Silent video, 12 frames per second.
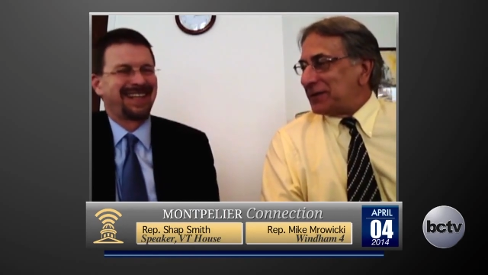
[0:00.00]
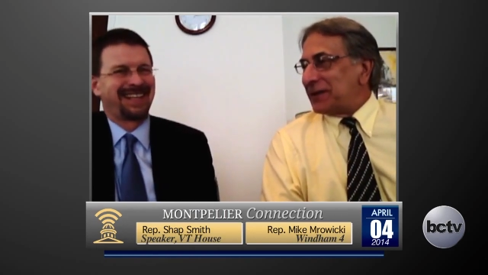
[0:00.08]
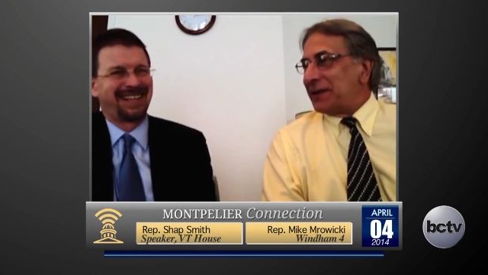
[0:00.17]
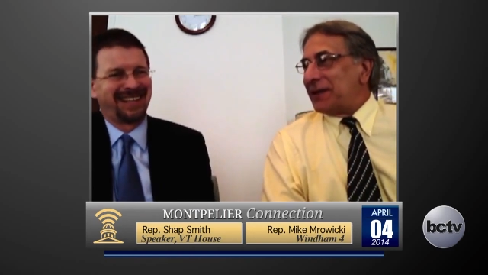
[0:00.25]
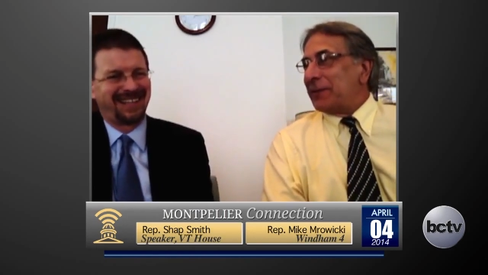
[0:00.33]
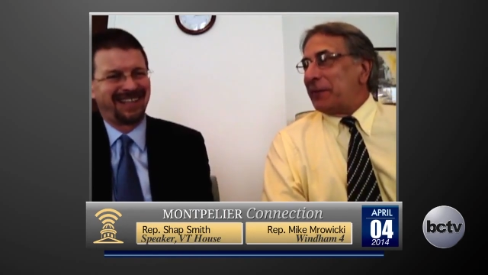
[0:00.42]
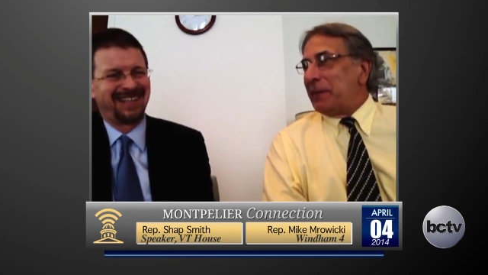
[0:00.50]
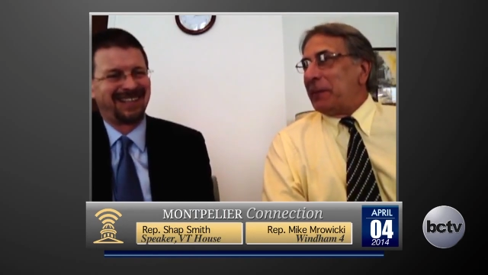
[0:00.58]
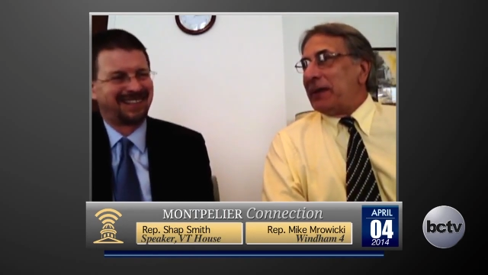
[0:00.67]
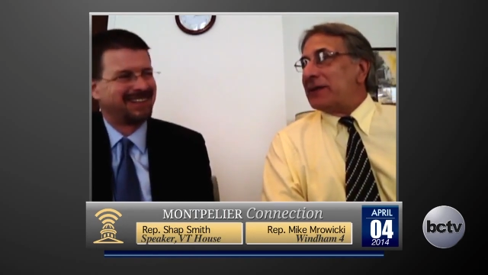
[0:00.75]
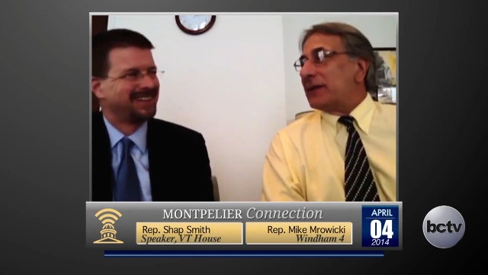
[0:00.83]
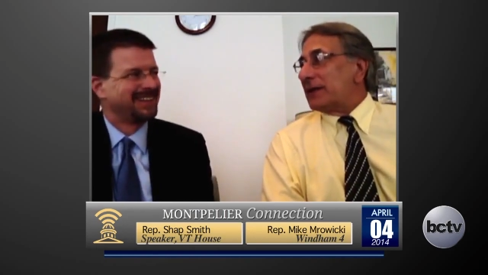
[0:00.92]
Speaker 1: I think
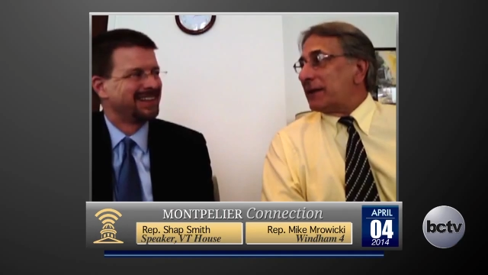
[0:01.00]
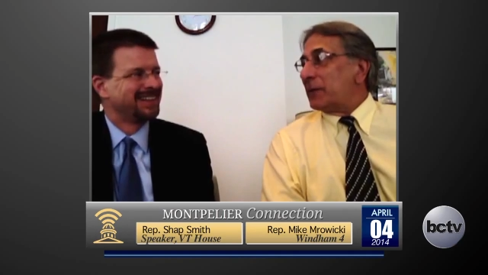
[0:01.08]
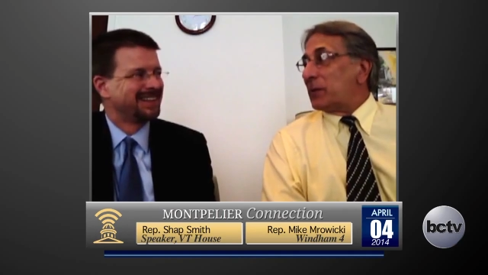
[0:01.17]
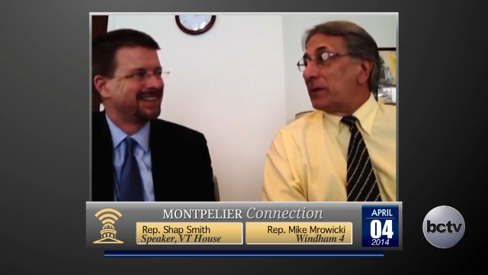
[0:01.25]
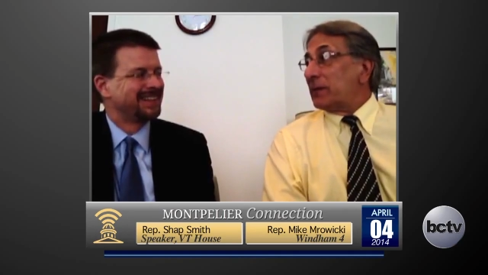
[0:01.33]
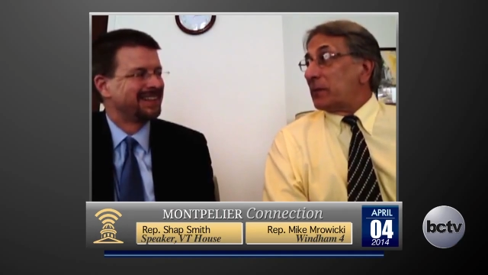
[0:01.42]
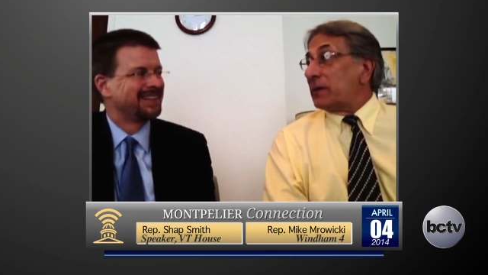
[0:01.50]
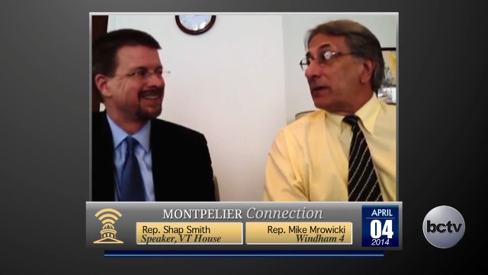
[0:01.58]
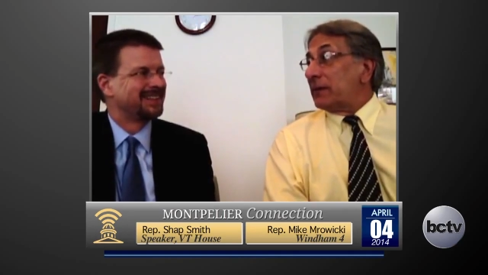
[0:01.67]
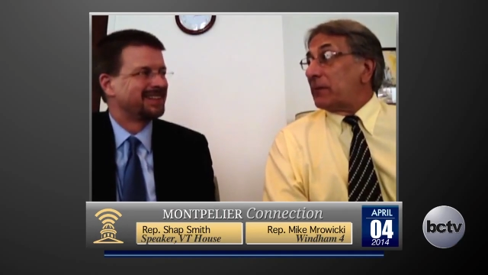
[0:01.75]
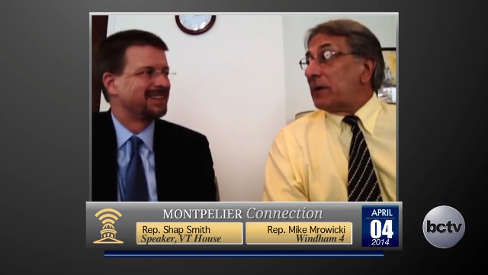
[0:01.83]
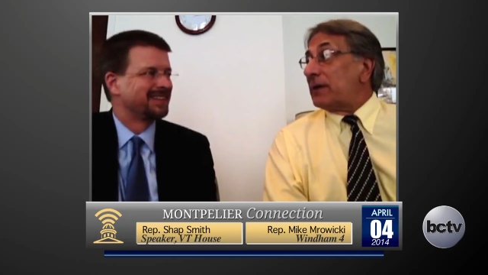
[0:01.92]
basically we're,
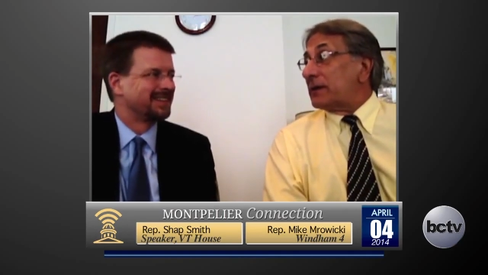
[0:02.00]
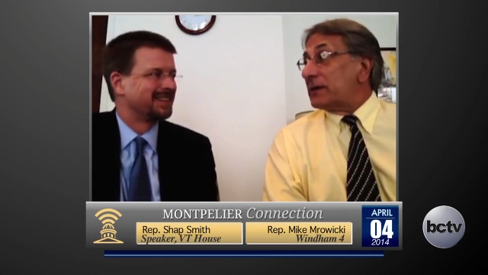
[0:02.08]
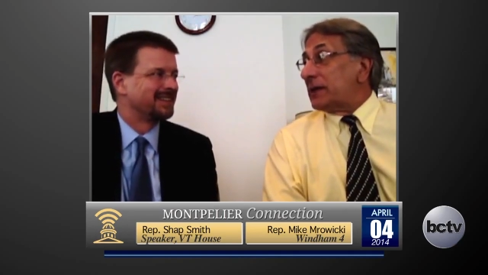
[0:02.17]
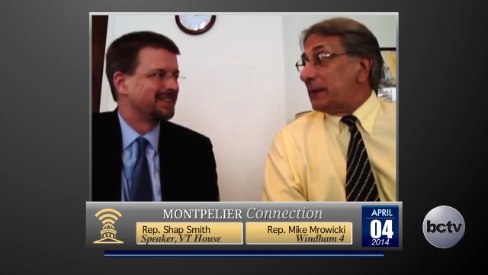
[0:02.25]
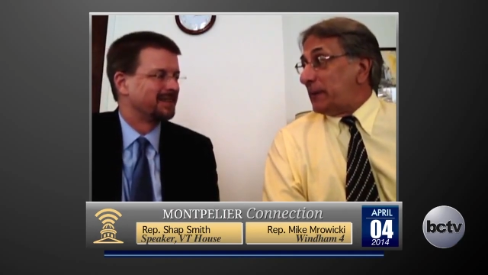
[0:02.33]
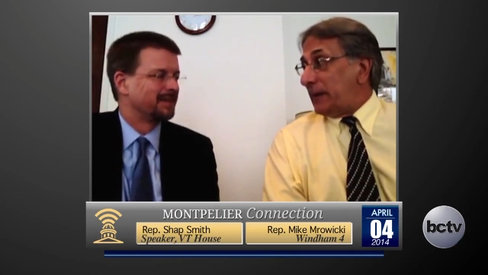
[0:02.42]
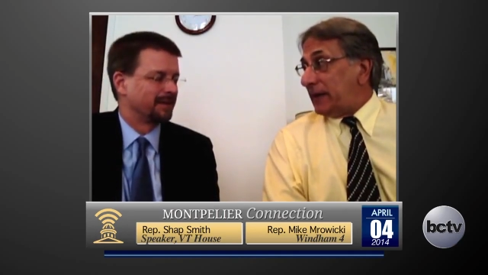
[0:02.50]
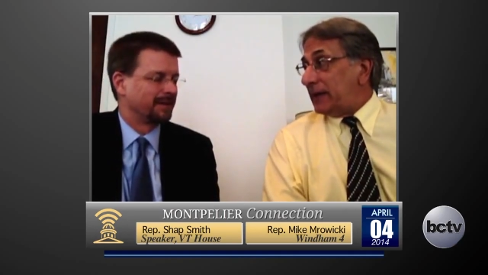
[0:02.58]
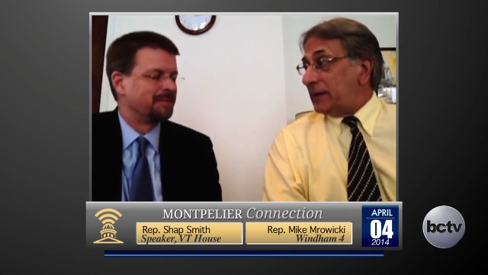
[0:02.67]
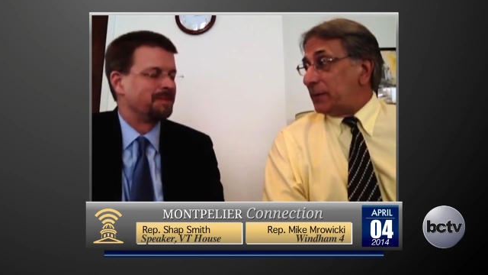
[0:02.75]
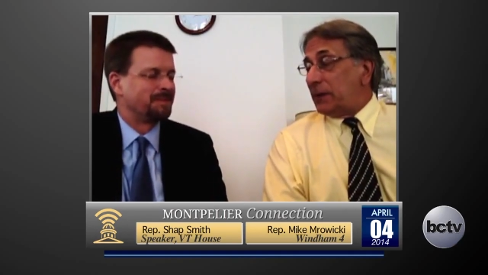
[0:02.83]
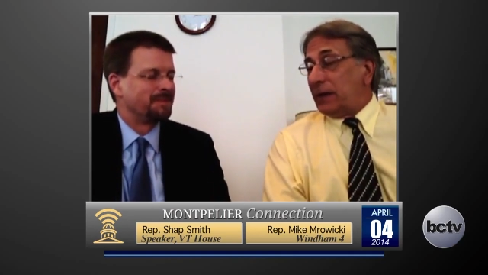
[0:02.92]
we're, we're on the same page
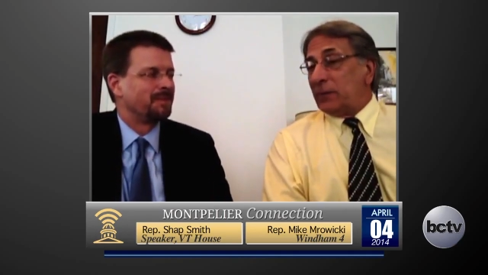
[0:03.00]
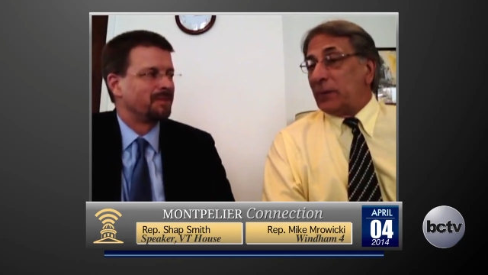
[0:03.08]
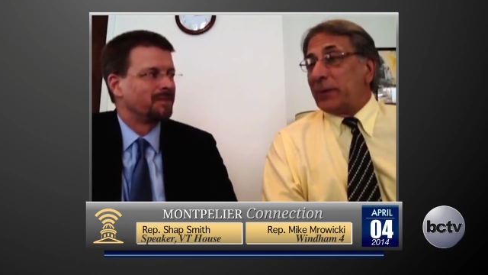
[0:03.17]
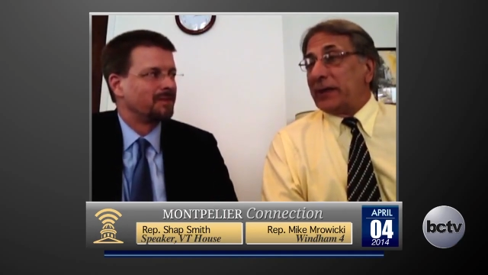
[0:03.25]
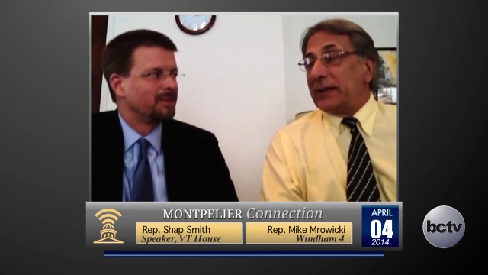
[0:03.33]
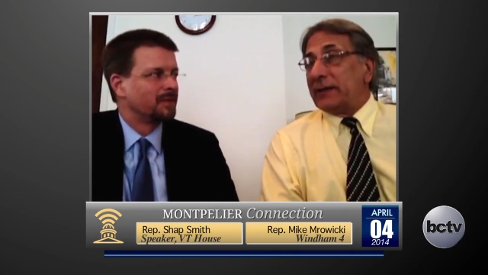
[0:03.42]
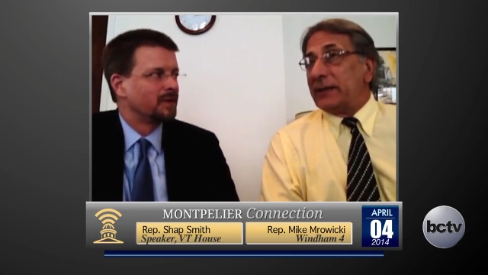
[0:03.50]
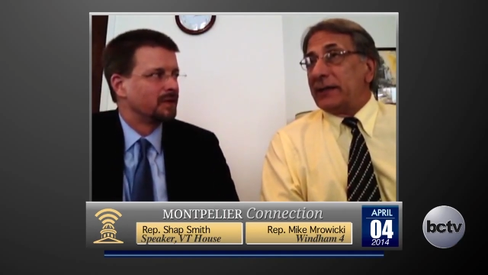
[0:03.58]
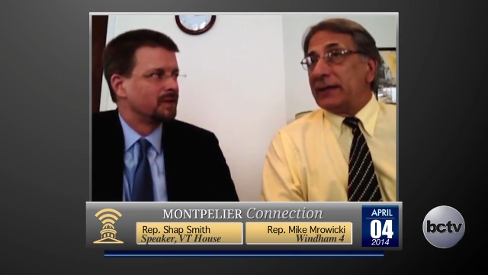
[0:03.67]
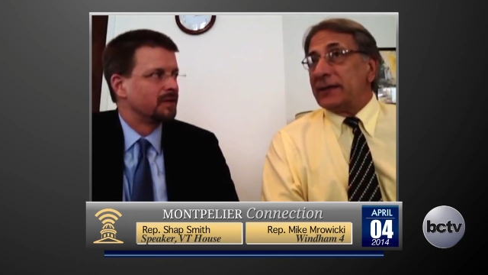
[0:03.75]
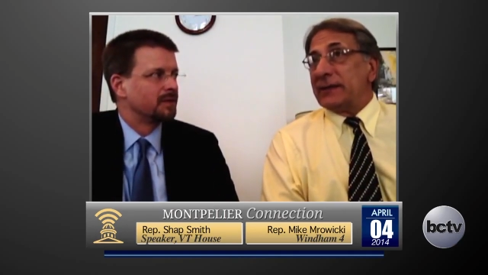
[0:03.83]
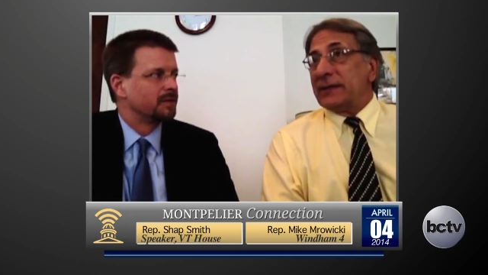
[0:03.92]
mm-hmm. when we get to
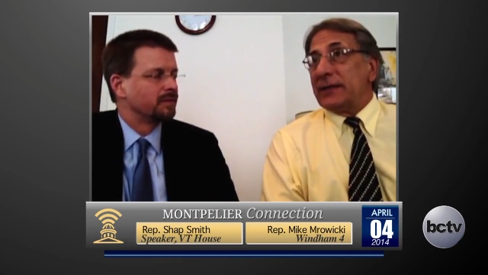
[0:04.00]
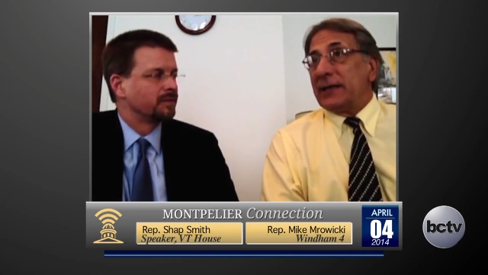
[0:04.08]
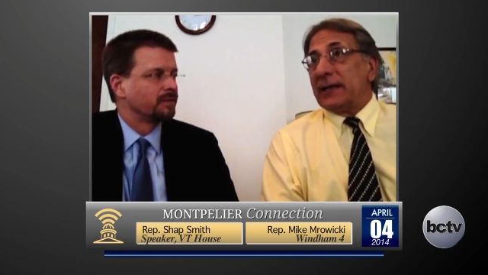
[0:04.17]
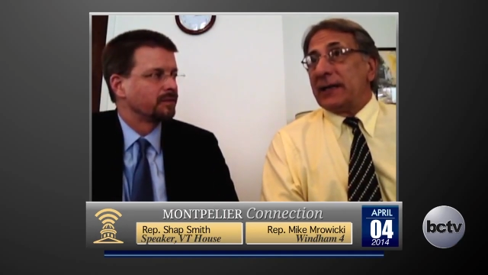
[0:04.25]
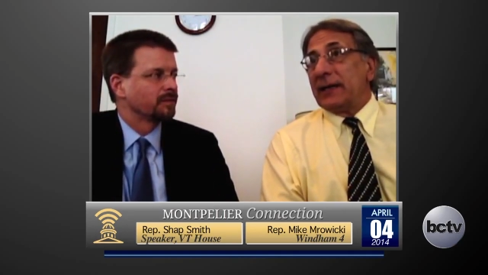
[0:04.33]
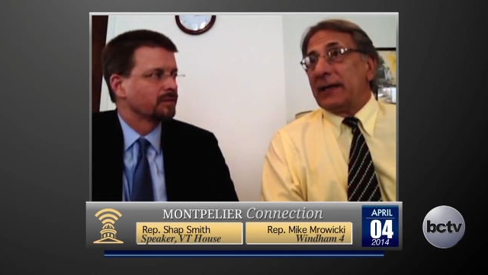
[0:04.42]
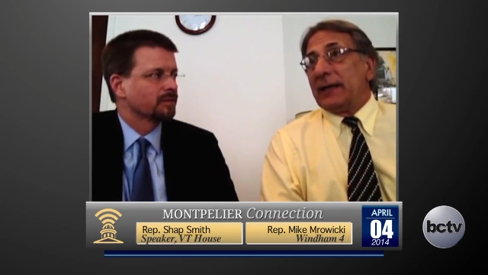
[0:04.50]
the end of the day.